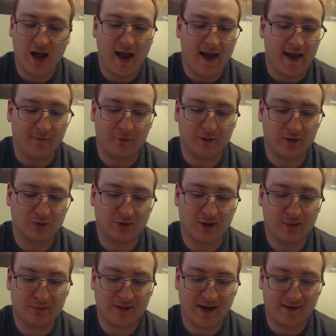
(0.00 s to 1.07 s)
If we don't
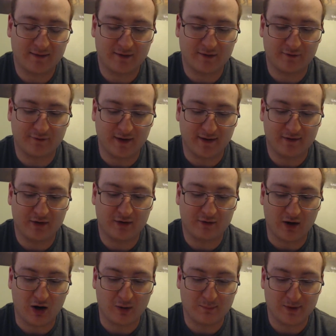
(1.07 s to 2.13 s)
locate the devices,
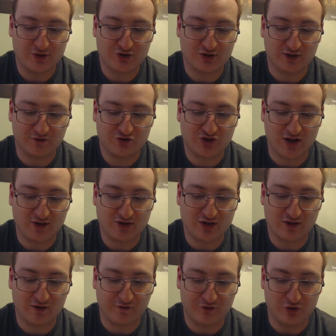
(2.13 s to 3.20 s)
our mission of changing the
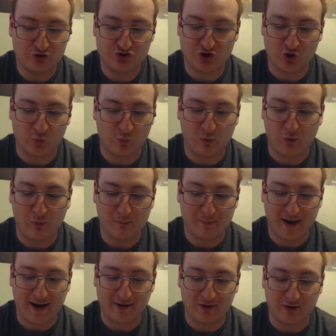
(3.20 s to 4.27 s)
future won't
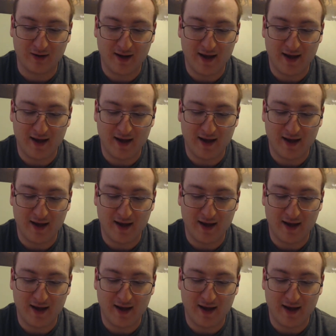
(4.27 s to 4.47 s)
matter